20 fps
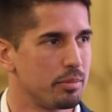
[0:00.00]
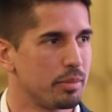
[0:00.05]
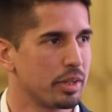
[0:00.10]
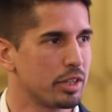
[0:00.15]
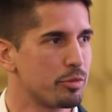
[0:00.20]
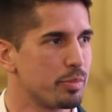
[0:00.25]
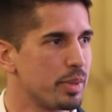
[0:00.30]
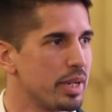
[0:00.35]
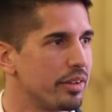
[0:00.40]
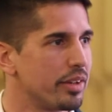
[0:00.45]

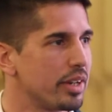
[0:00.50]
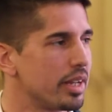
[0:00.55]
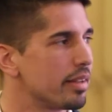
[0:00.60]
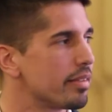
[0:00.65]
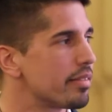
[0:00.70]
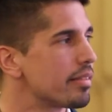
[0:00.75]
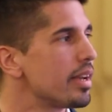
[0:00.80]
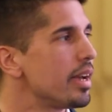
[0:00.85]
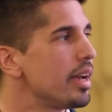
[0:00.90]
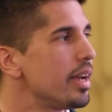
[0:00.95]

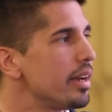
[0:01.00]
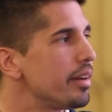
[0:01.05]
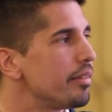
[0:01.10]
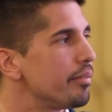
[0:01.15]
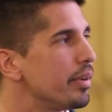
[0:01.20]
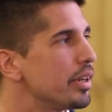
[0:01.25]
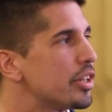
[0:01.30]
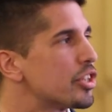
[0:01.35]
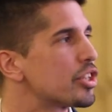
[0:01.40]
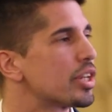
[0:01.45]
experience,
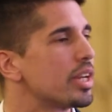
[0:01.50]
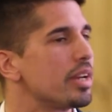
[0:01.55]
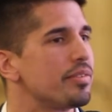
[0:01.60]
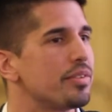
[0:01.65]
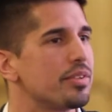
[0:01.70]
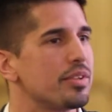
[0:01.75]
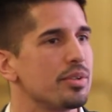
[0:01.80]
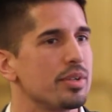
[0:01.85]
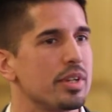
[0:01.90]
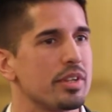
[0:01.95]
which
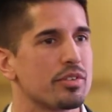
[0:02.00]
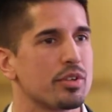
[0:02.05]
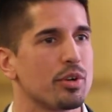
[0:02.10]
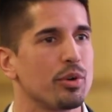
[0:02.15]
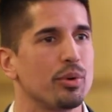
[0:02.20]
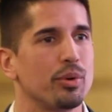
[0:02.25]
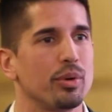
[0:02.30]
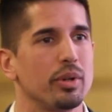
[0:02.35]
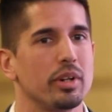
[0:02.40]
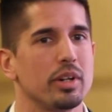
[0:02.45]
gives you this
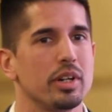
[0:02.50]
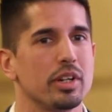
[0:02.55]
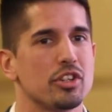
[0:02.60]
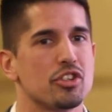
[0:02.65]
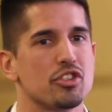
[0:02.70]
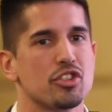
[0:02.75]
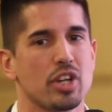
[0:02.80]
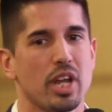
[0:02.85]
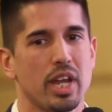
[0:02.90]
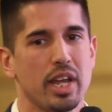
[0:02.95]
whole
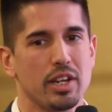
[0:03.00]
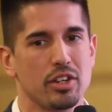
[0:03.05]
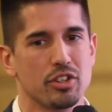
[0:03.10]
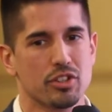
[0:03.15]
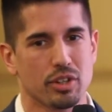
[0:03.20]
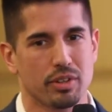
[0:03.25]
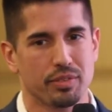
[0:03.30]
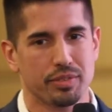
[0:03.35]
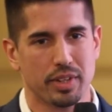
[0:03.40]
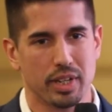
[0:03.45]

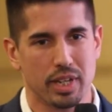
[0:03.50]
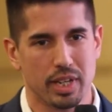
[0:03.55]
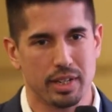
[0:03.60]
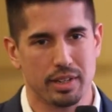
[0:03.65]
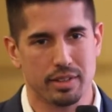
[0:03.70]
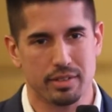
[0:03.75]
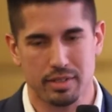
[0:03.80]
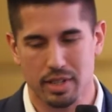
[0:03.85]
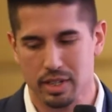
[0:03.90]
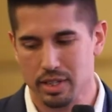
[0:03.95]
change of the
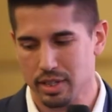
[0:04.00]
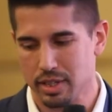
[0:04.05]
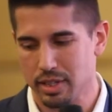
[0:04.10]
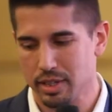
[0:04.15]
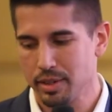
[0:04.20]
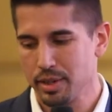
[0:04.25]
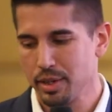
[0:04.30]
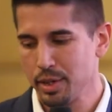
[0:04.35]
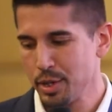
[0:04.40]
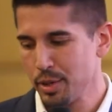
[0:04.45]
inner
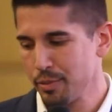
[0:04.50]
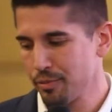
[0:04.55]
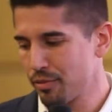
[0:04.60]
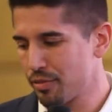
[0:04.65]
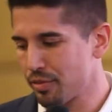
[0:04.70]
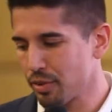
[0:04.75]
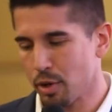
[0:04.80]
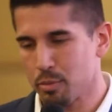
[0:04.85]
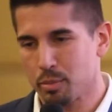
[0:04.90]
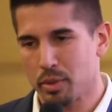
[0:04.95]
city
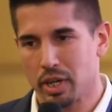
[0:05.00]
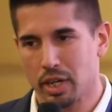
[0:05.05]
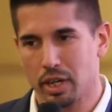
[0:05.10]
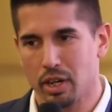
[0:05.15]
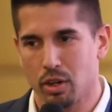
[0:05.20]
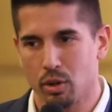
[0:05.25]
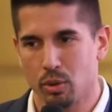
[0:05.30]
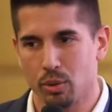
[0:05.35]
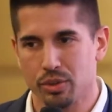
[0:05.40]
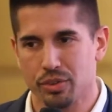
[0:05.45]
from a
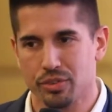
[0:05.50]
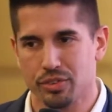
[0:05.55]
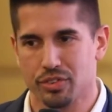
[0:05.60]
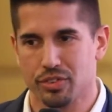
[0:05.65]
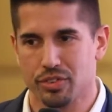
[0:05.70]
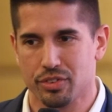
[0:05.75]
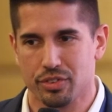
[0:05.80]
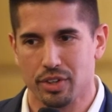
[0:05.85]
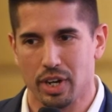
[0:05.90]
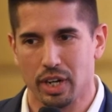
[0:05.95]

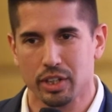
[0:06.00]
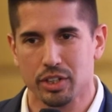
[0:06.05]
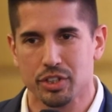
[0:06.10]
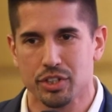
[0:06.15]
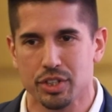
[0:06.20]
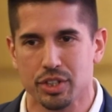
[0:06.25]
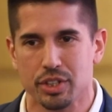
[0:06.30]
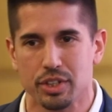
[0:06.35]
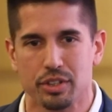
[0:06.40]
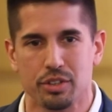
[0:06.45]
closed
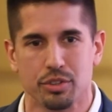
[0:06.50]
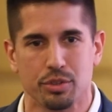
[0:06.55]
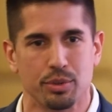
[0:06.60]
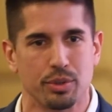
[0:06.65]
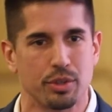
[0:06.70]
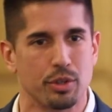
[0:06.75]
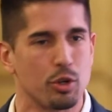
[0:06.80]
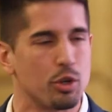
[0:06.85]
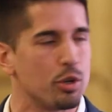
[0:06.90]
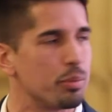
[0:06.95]
structure
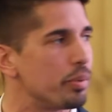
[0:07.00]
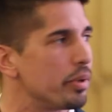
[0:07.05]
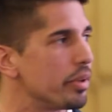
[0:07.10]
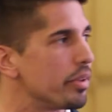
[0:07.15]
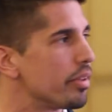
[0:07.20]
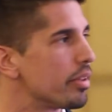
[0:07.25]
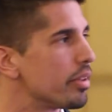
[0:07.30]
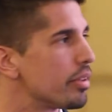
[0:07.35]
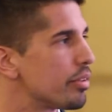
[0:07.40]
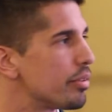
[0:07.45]
to
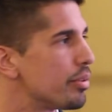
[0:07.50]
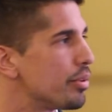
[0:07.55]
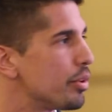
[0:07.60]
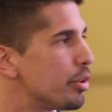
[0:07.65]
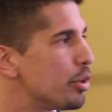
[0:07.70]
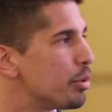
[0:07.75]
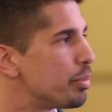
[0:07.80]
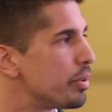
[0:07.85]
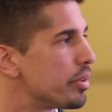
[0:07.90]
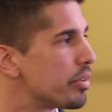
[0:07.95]
an
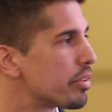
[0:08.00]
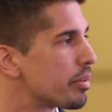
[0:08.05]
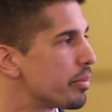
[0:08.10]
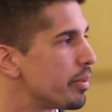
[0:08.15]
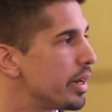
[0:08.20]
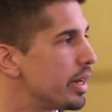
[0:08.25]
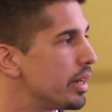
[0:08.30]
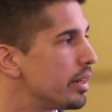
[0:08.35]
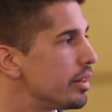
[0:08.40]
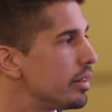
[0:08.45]
open
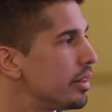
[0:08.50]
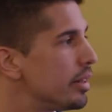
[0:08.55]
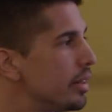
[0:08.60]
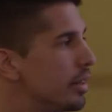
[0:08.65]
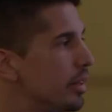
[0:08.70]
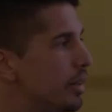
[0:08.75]
square.